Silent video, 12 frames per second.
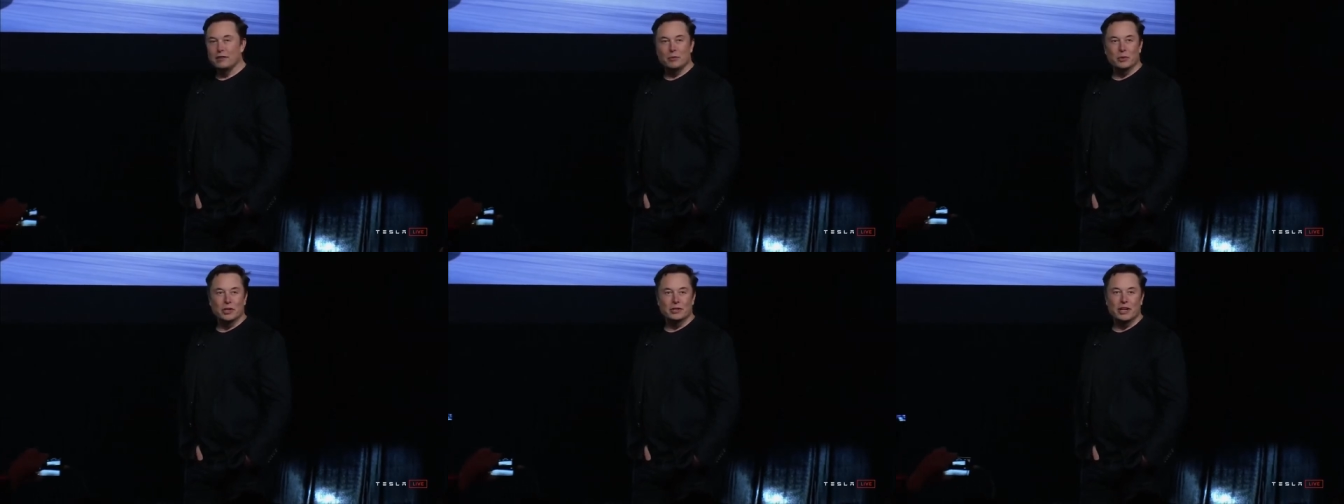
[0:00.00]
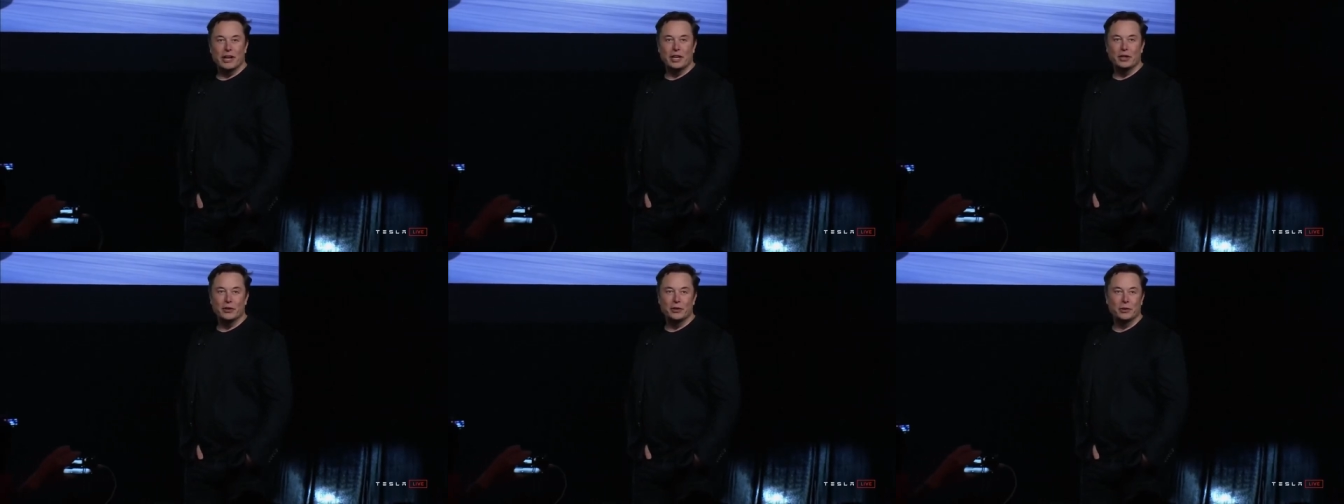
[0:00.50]
with a
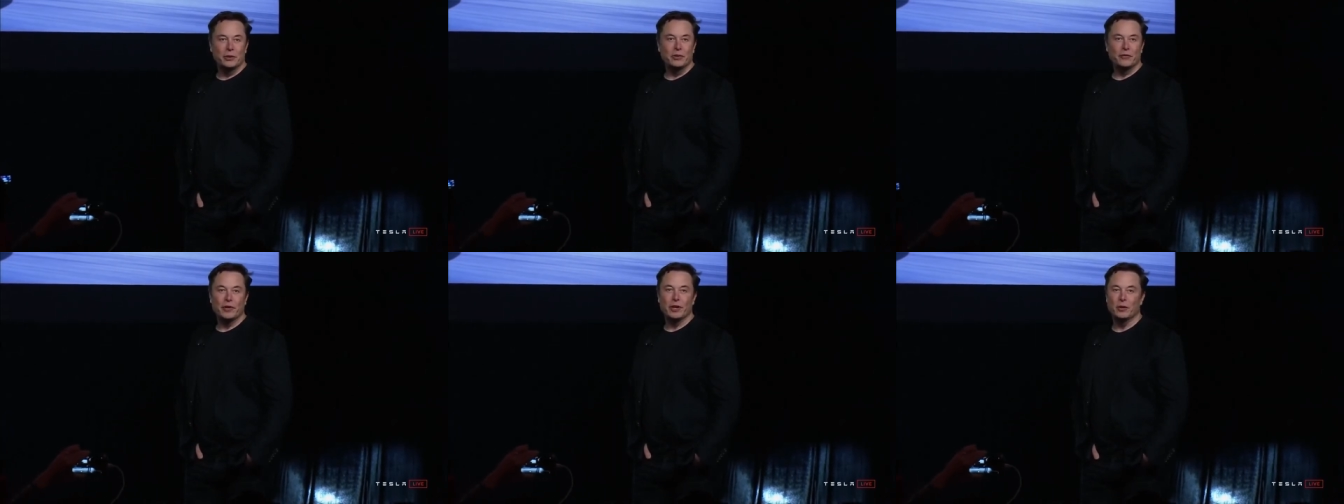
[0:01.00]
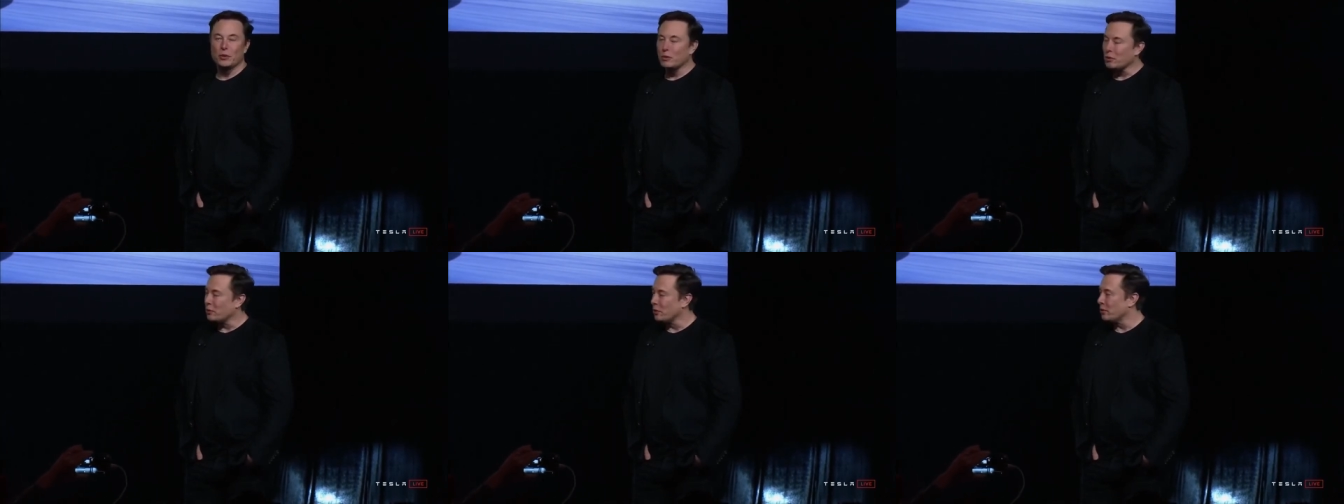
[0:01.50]
tiny crew in a
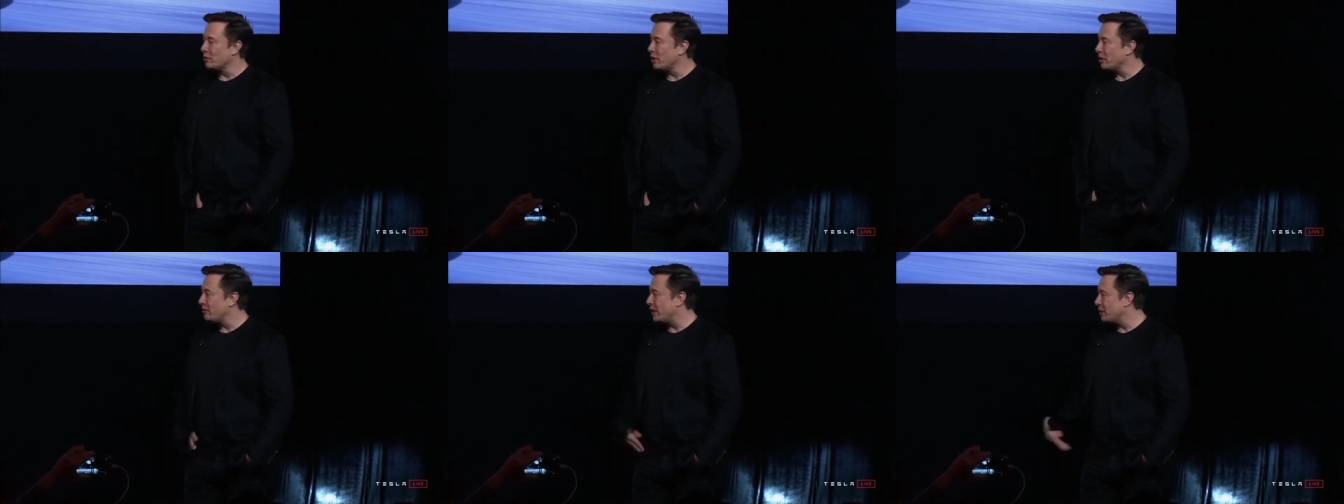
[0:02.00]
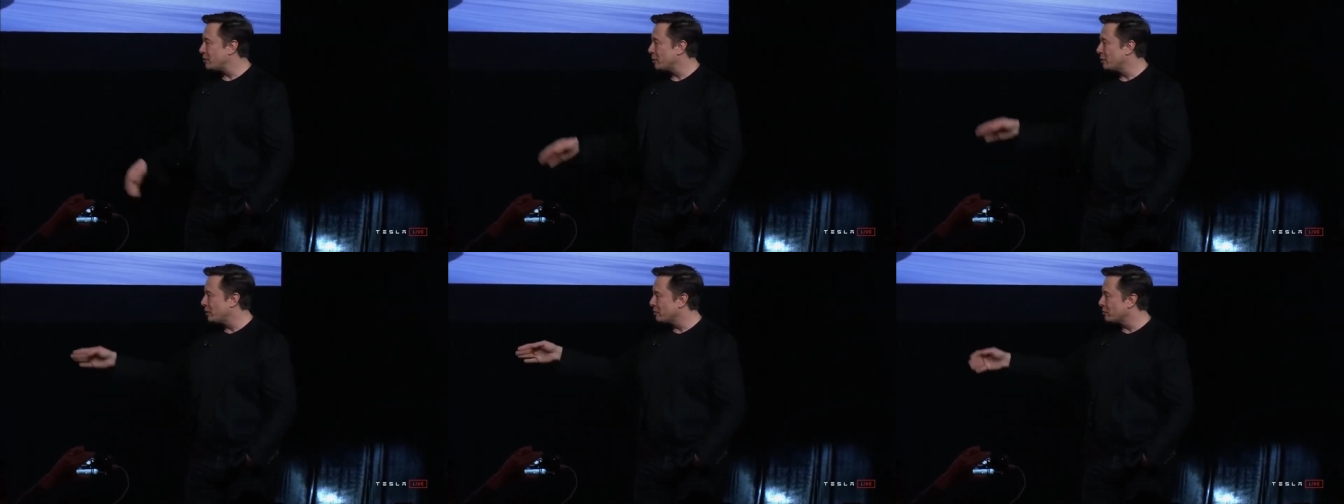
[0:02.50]
corner, corner of the rocket
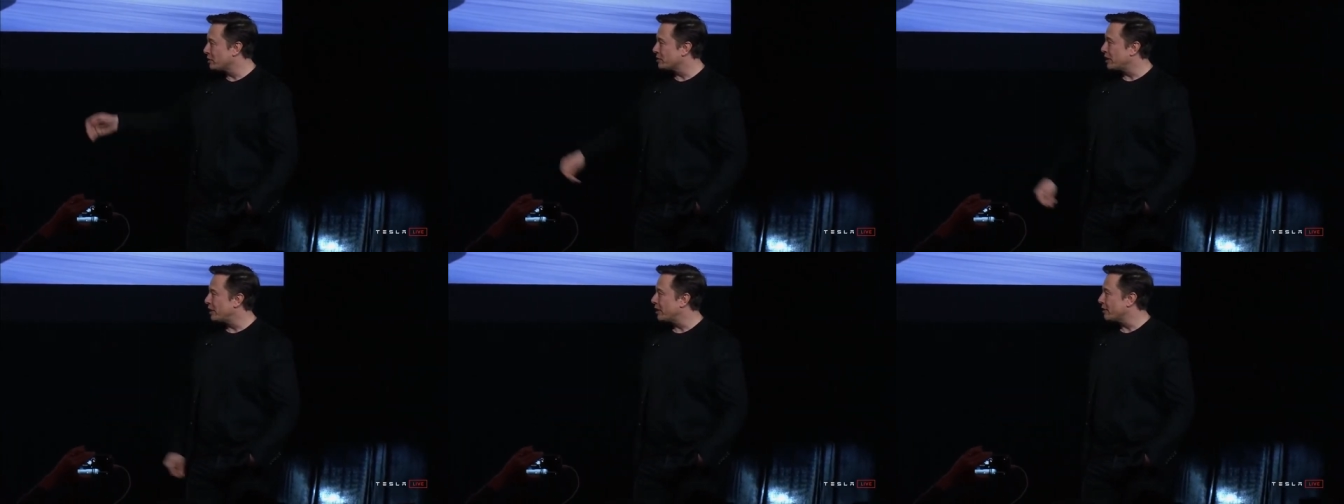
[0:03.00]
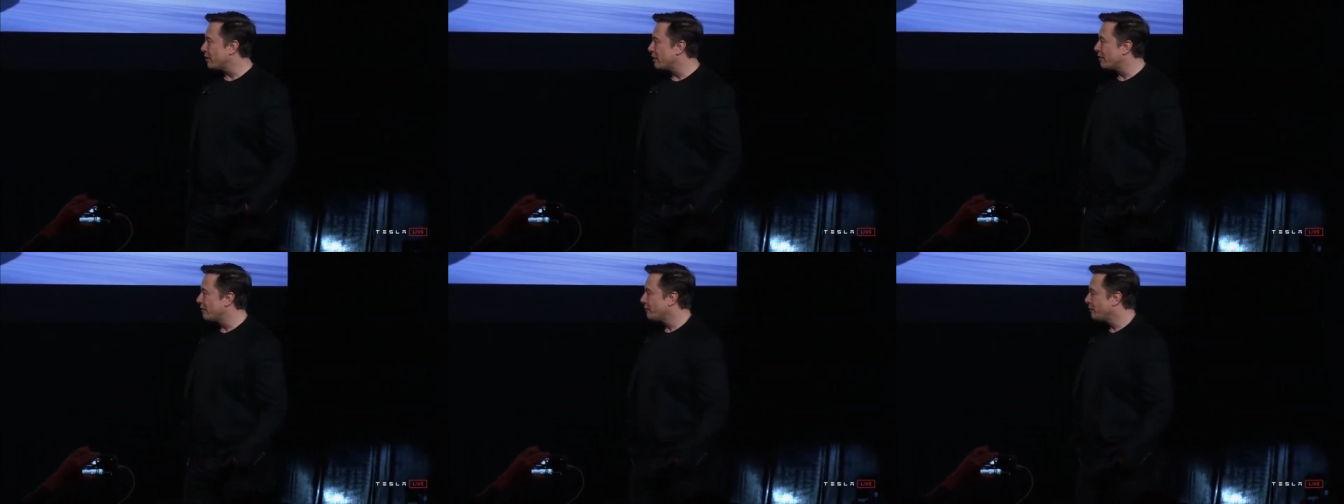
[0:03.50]
factory, we, we designed that
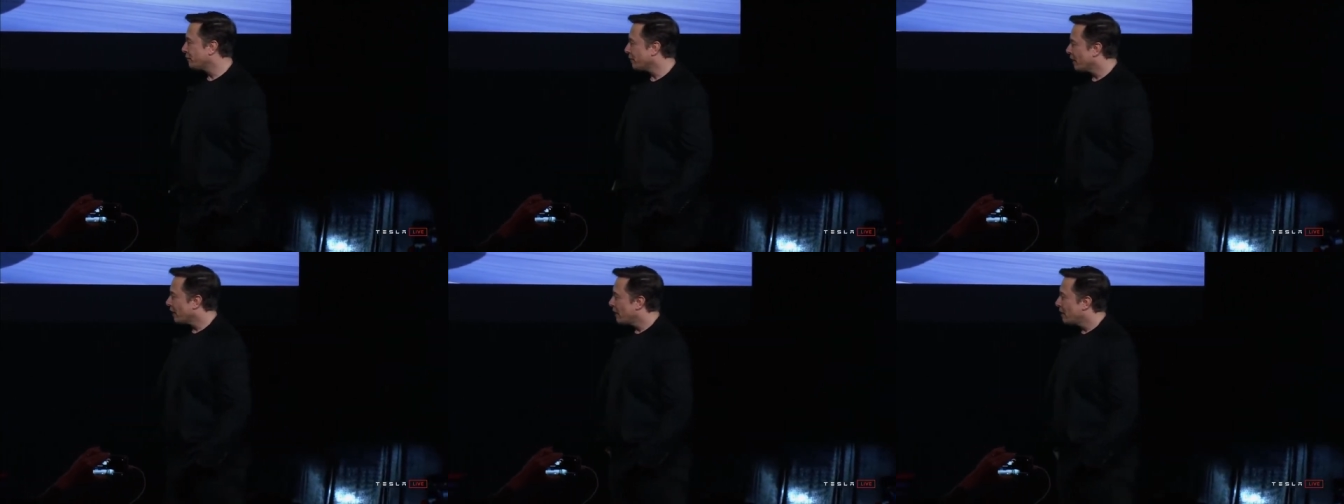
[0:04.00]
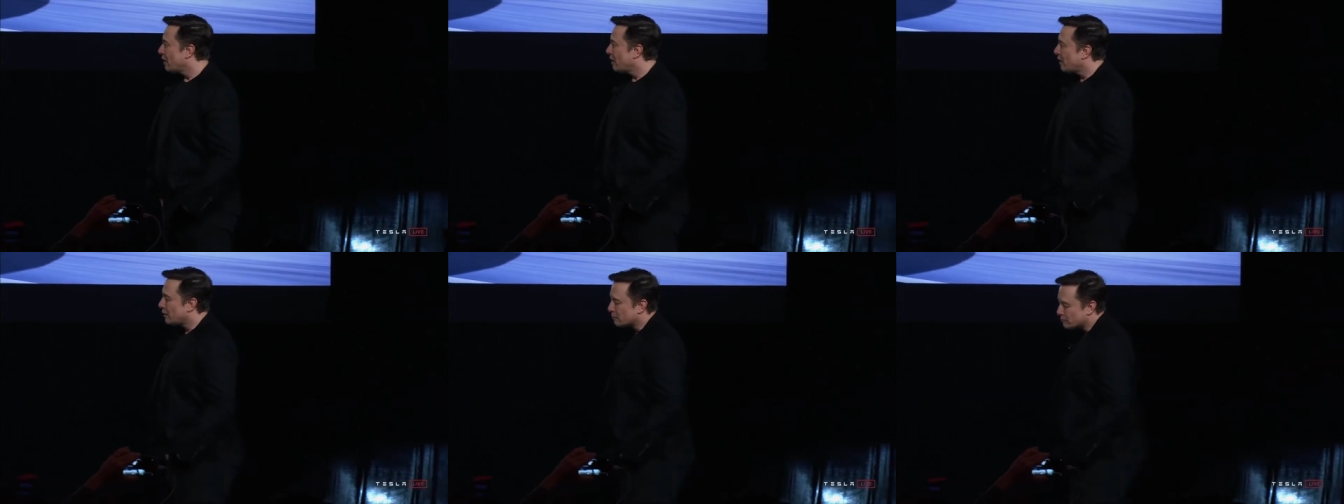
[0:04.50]
car.
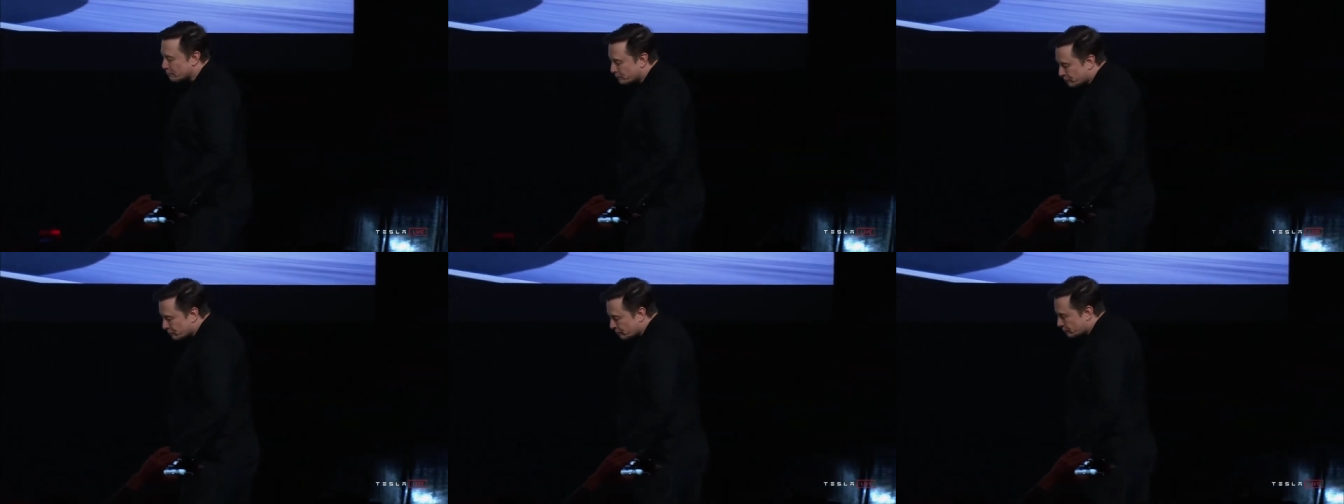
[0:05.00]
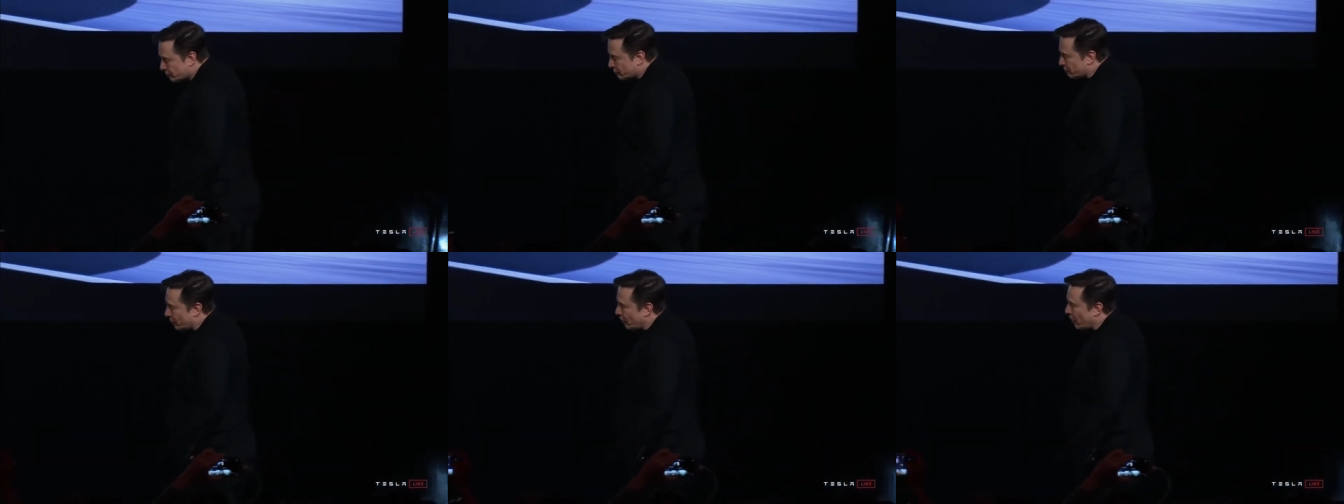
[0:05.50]
Um,
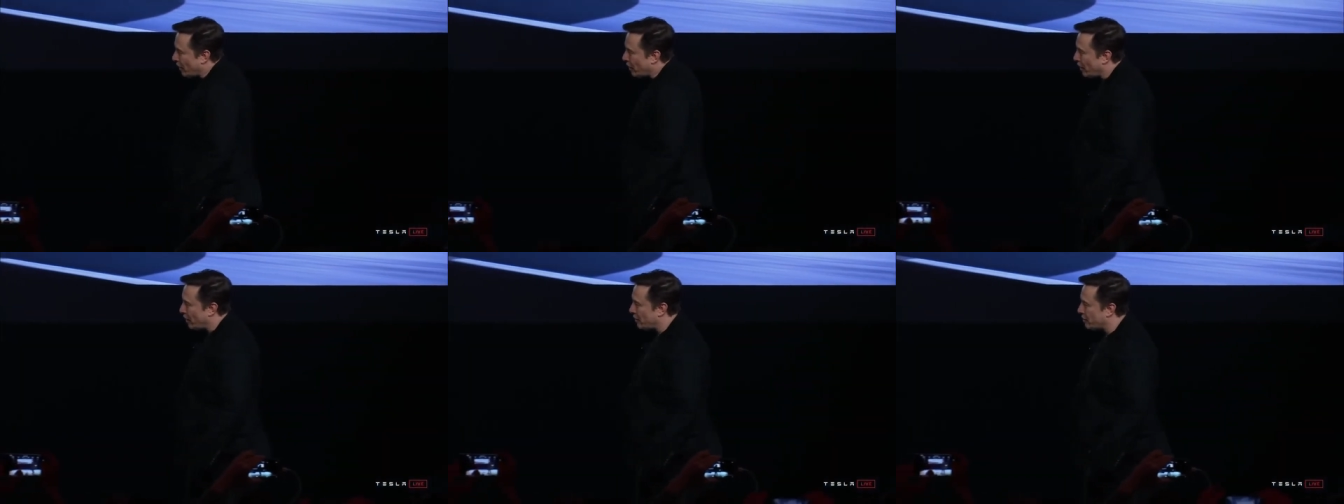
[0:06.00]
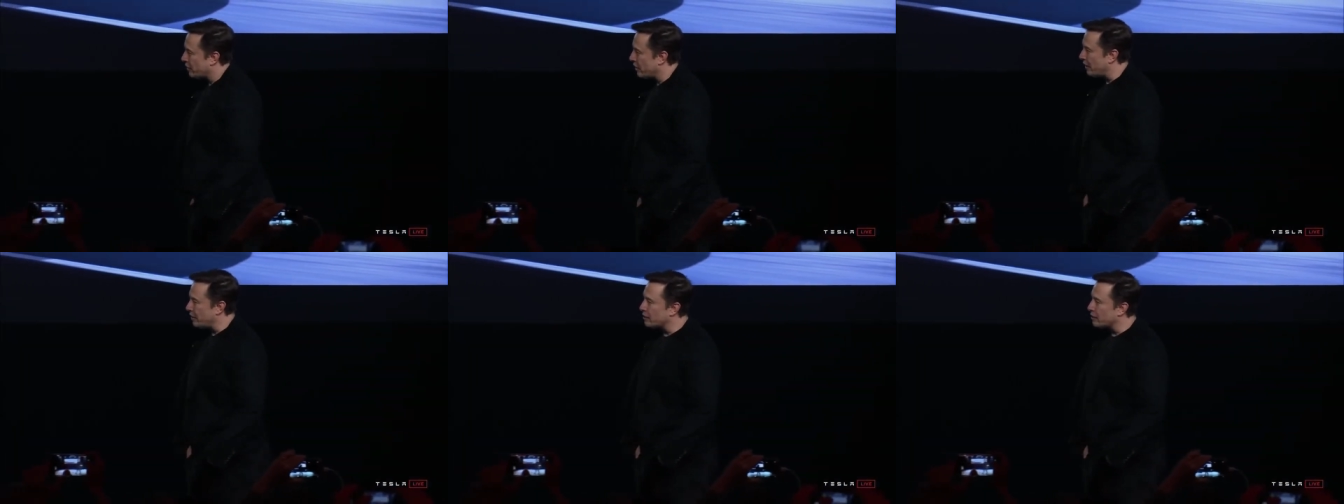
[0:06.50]
and uh, I